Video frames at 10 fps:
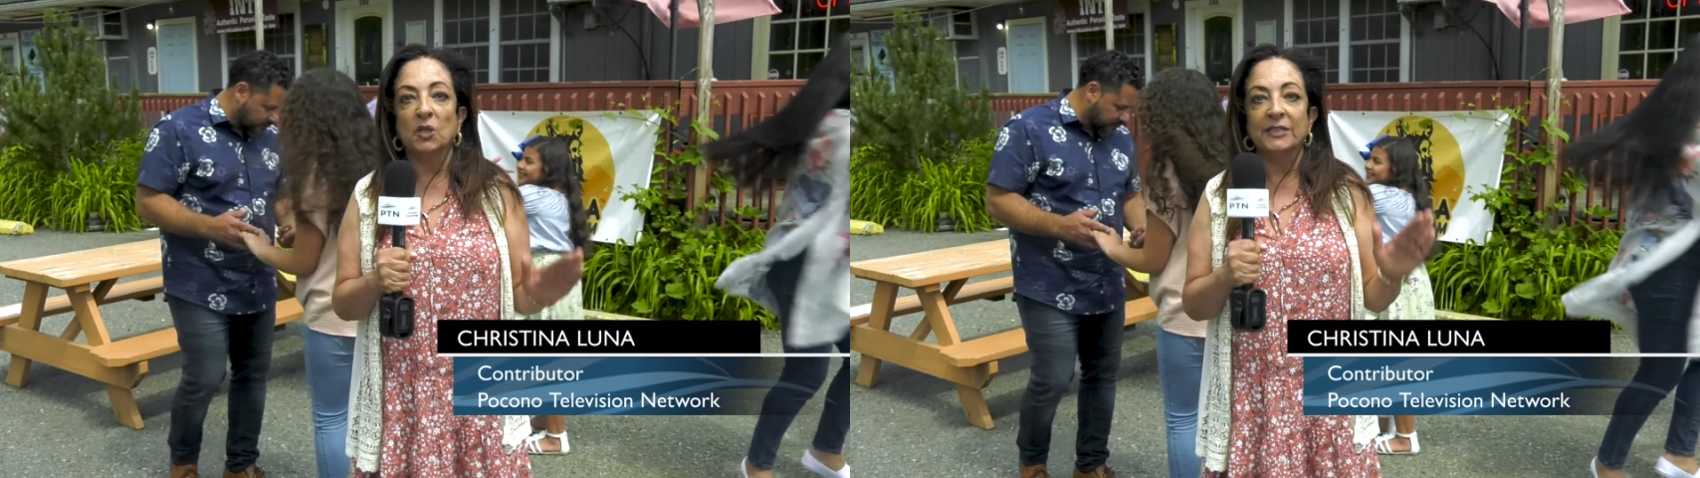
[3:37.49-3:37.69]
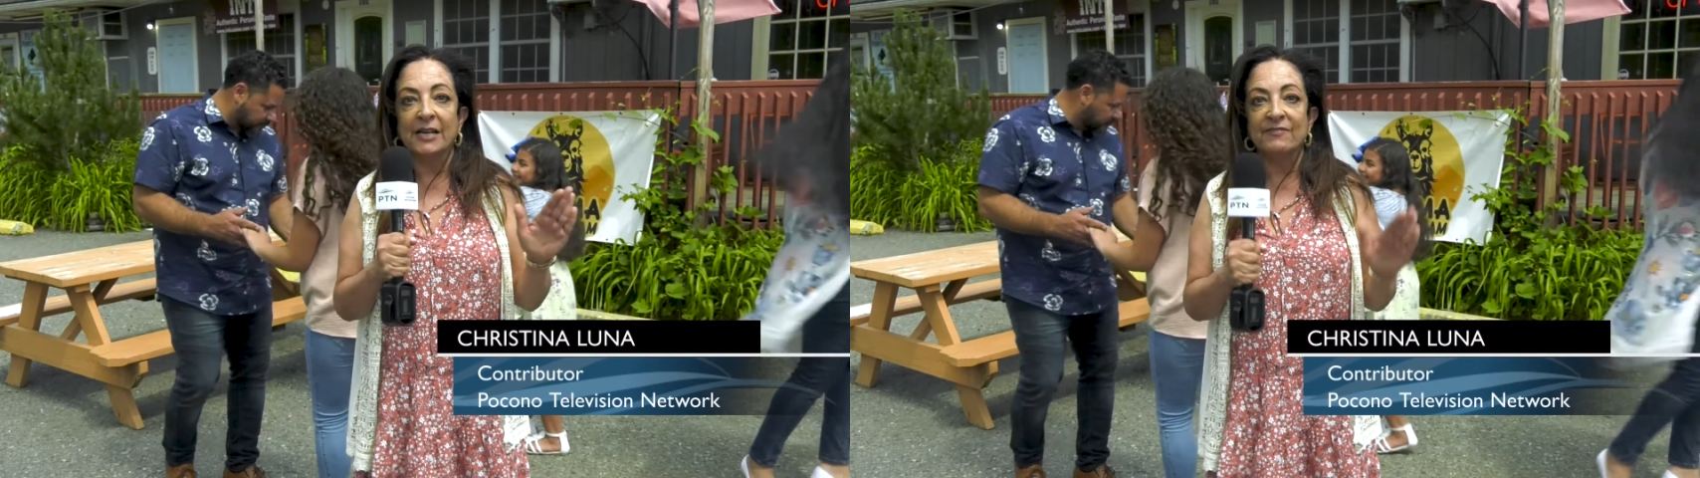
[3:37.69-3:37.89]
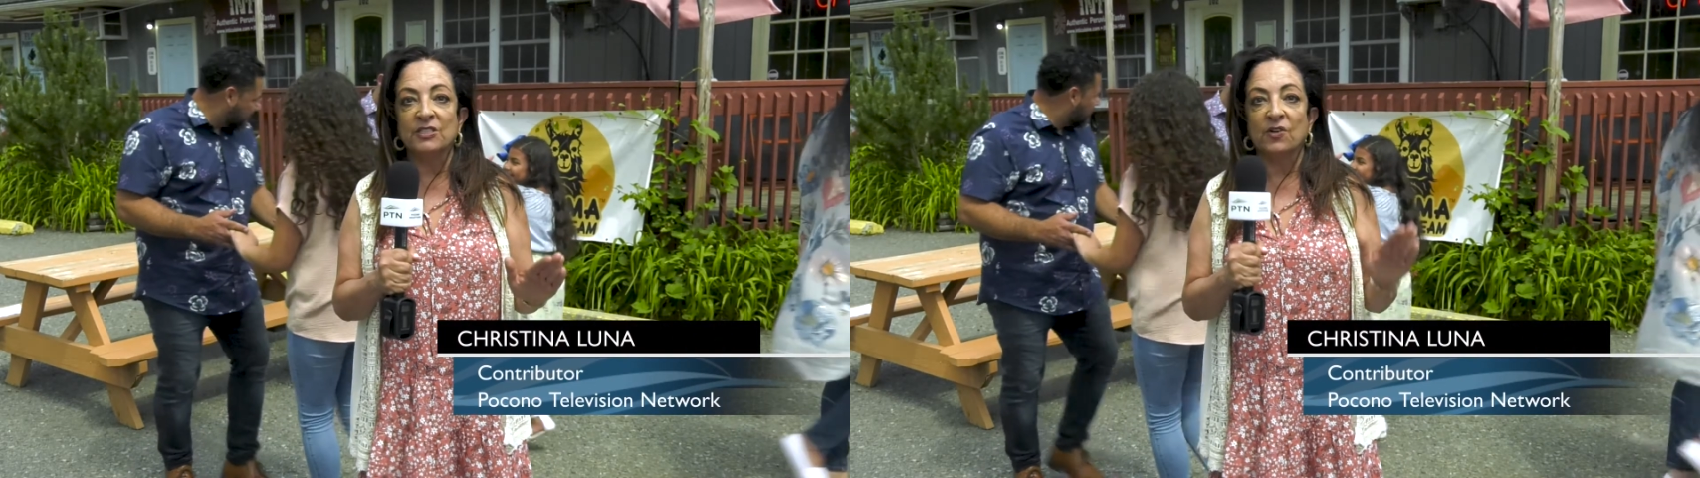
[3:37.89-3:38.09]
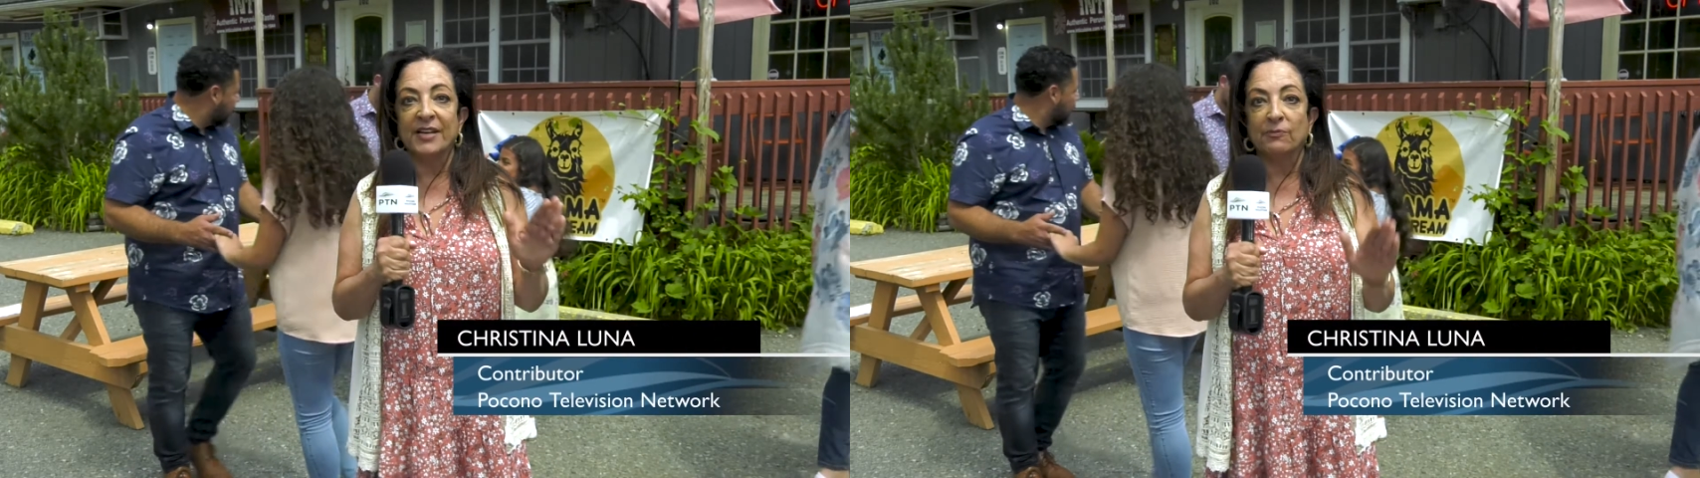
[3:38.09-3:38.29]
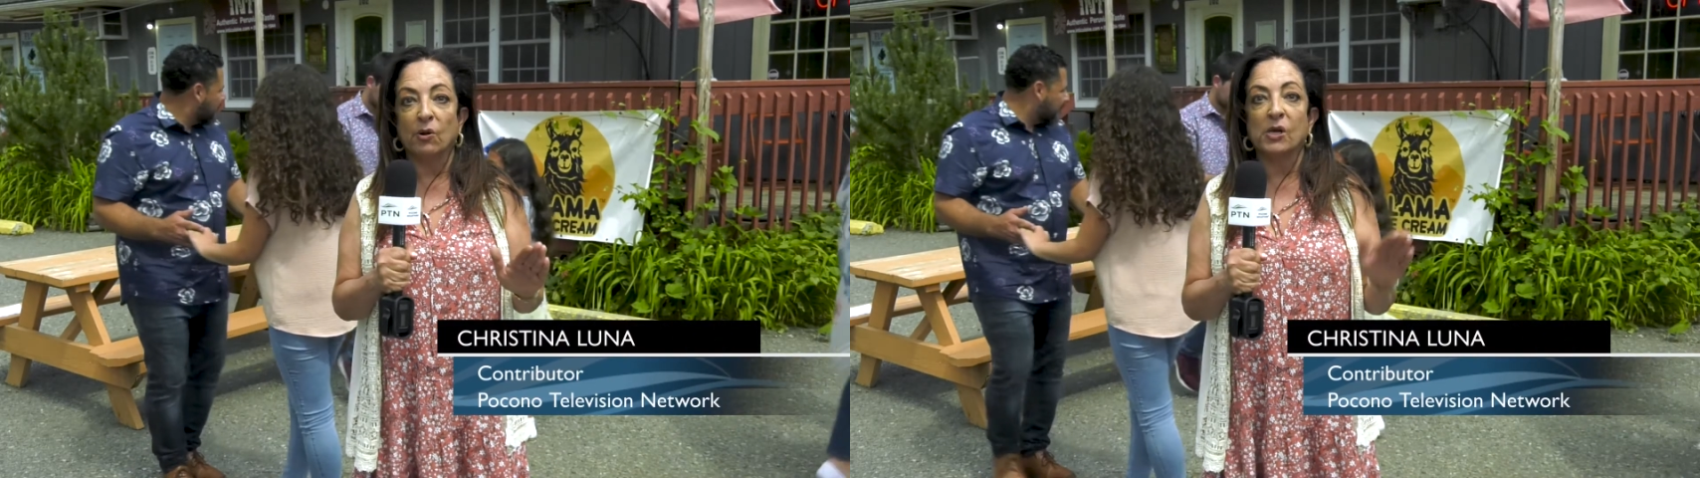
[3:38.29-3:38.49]
Television
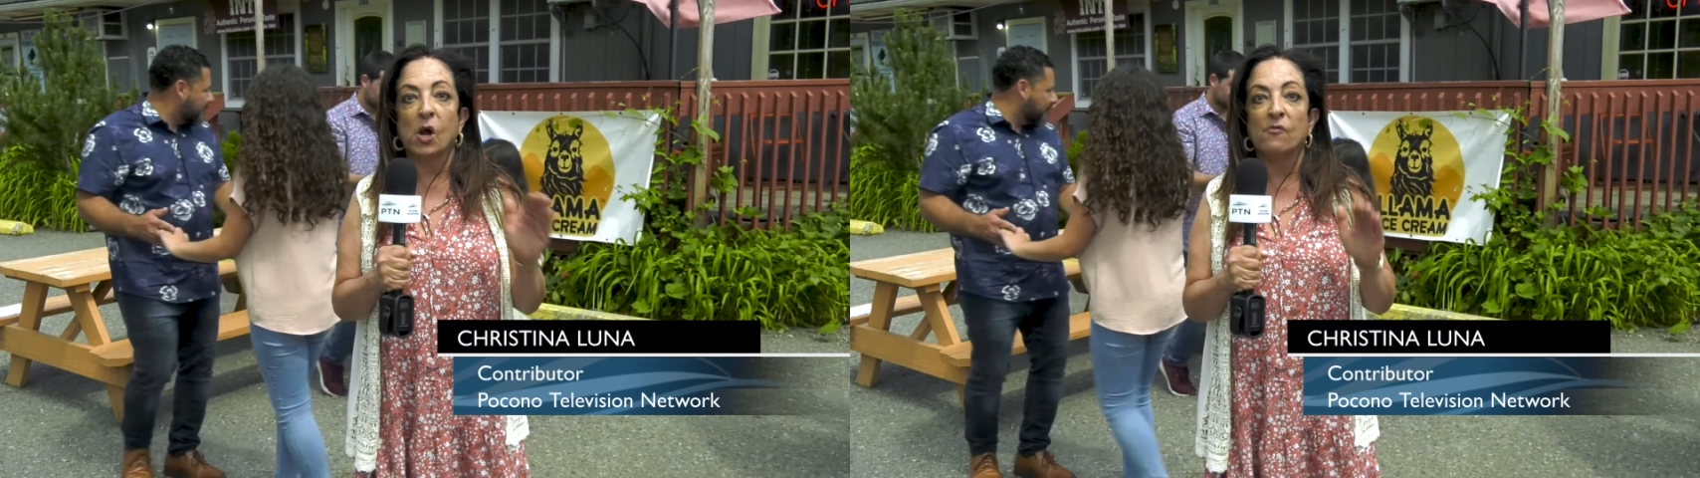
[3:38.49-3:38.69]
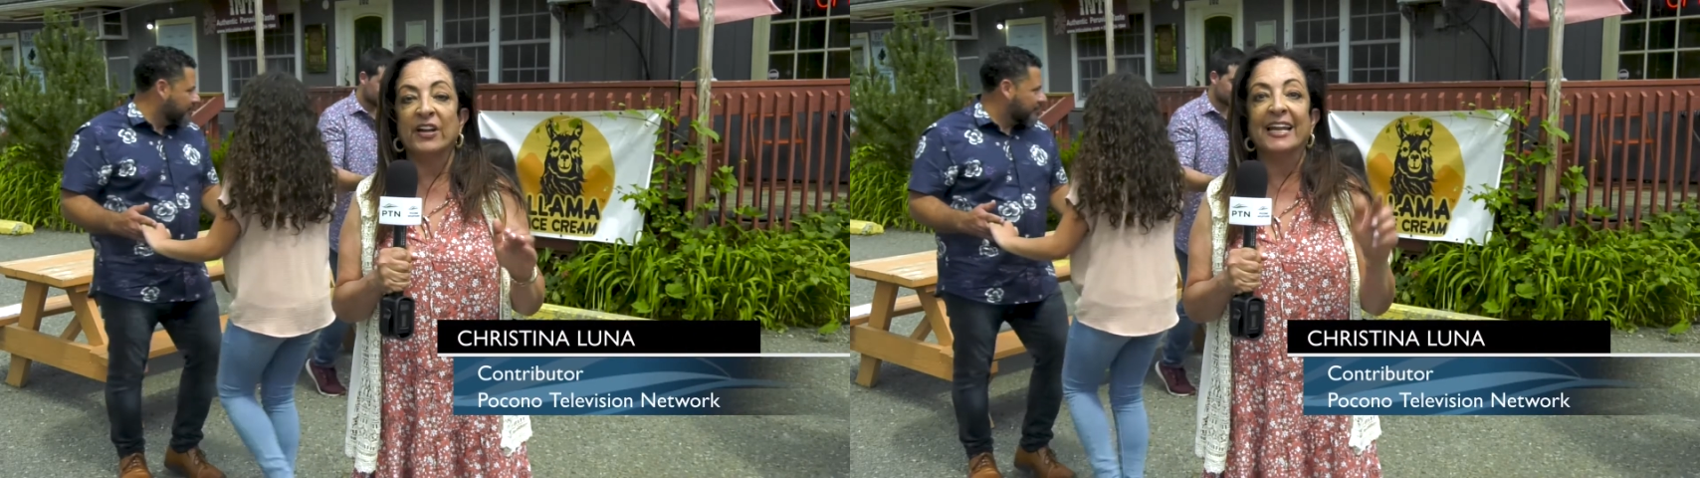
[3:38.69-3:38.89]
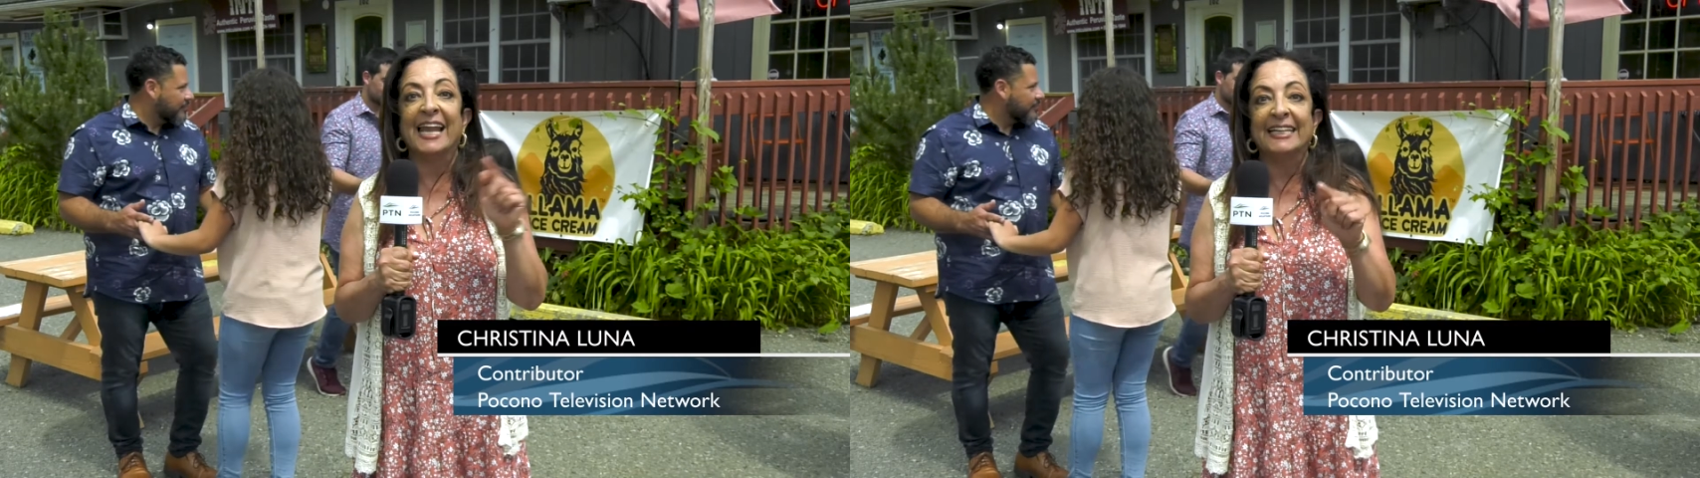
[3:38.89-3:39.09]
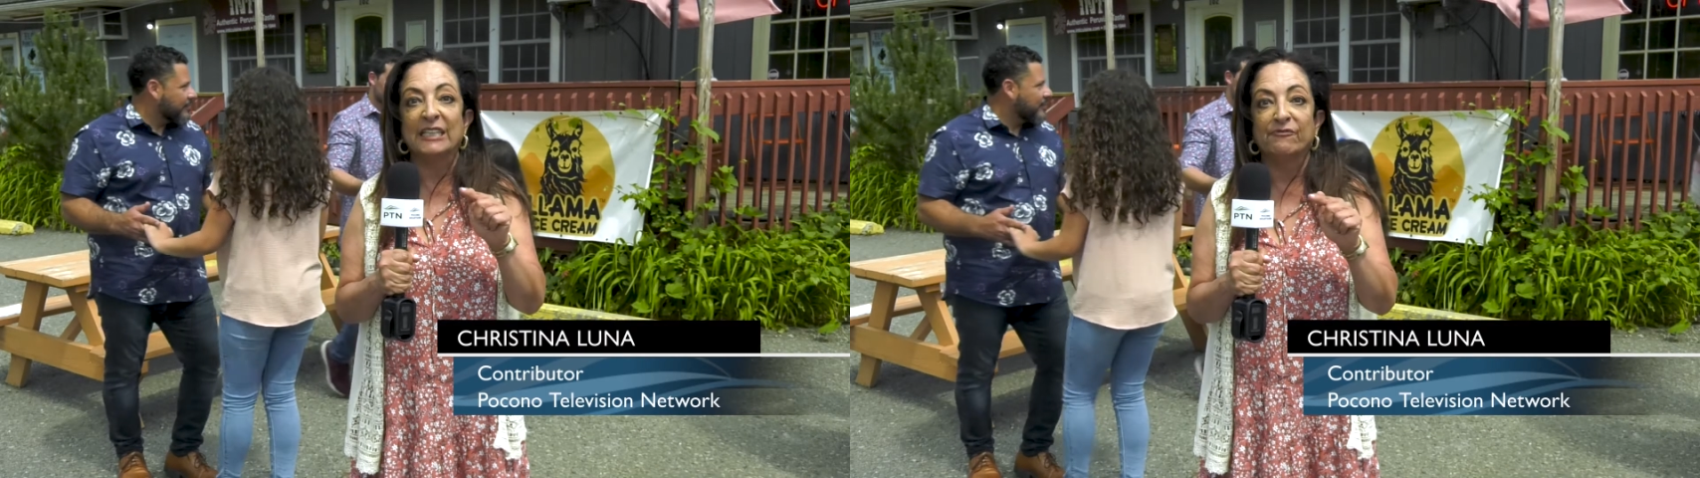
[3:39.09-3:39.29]
Network covering Latin